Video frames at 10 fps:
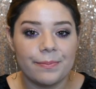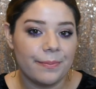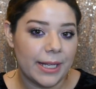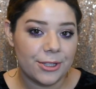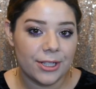
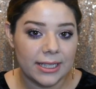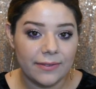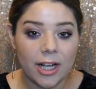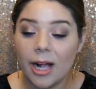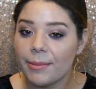make sure to
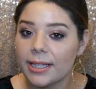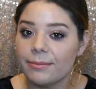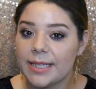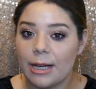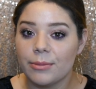leave a
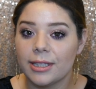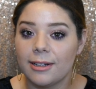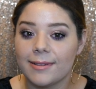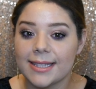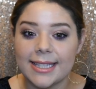comment down
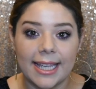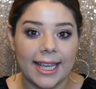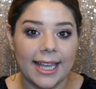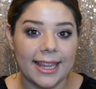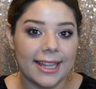below and
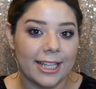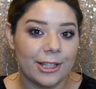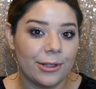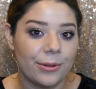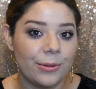say
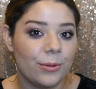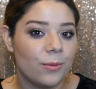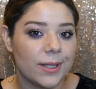that you